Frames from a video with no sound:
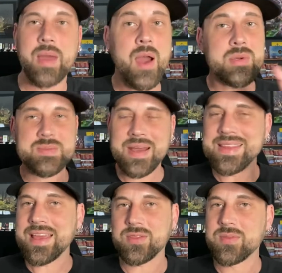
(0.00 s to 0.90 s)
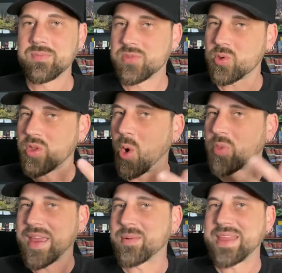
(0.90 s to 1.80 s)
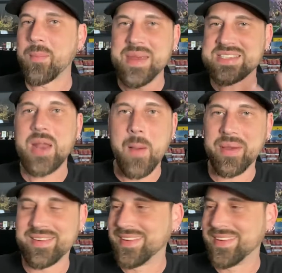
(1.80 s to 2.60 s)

I almost made that through the whole thing without messing up.